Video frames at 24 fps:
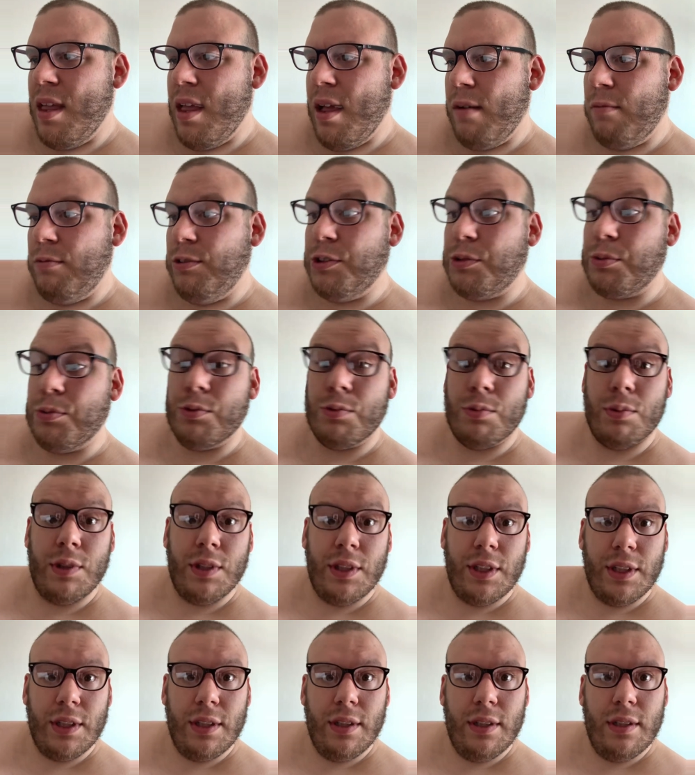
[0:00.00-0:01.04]
which was
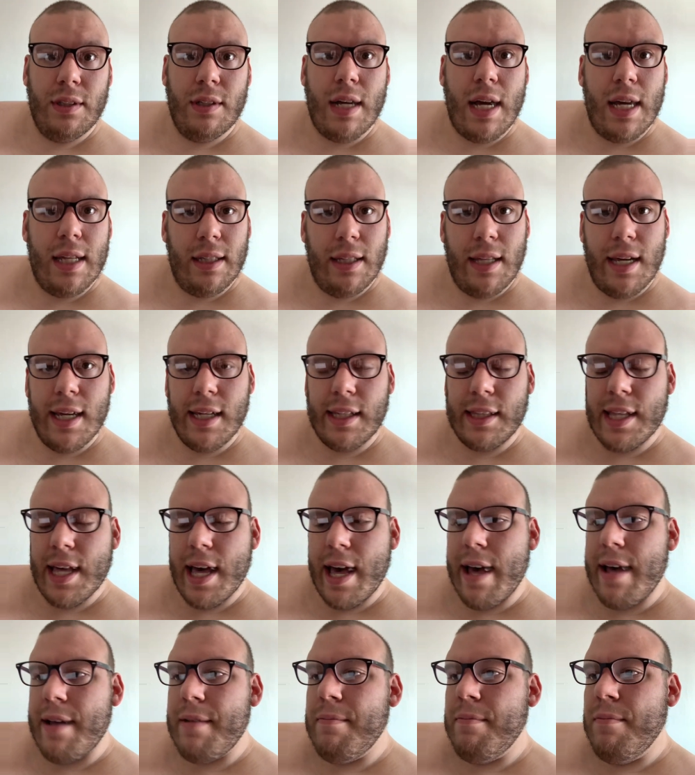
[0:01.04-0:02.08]
really good. I like
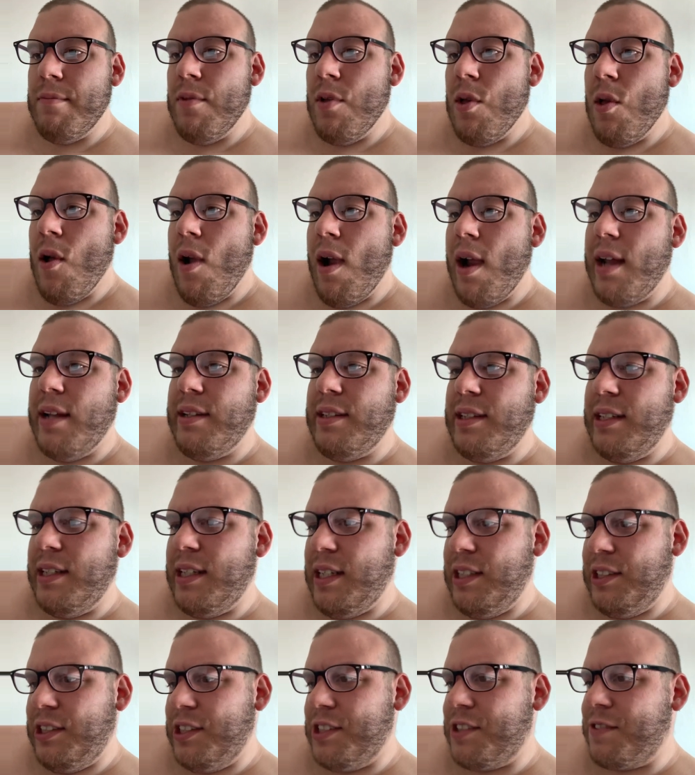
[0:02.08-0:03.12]
that. And then I
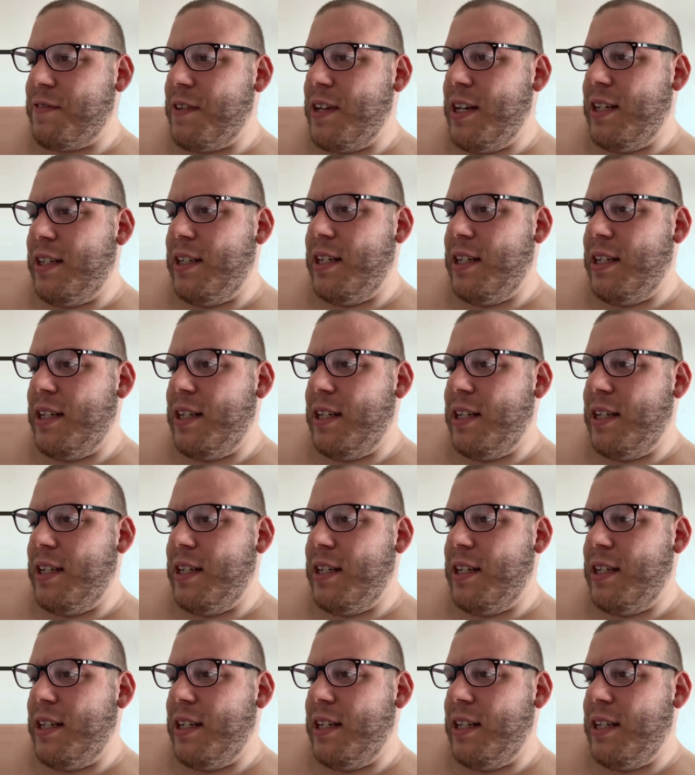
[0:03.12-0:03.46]
just found